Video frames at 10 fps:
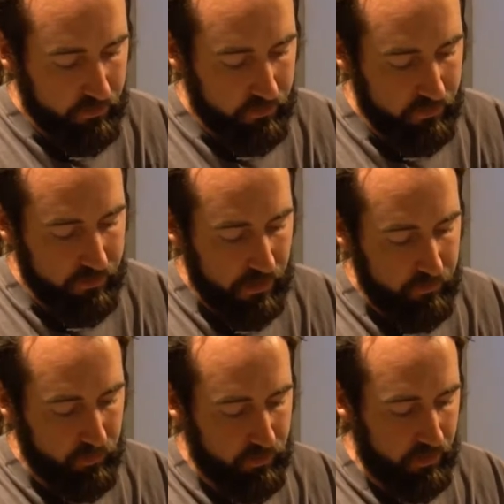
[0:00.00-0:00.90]
that it's
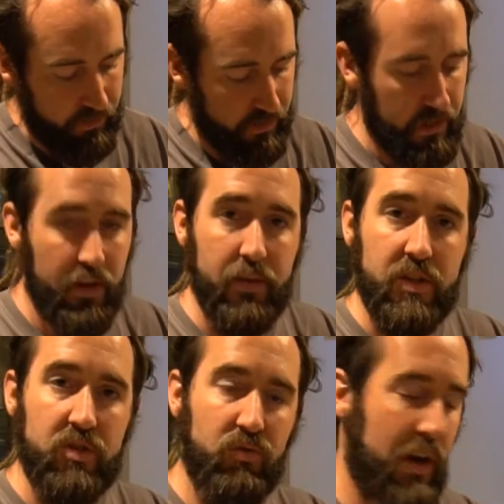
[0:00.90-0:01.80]
able to continue
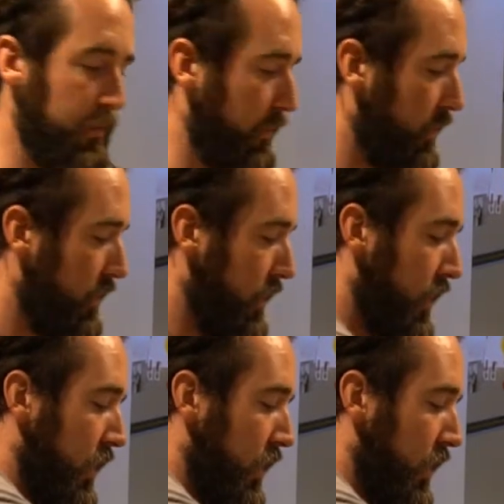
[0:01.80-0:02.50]
its scramble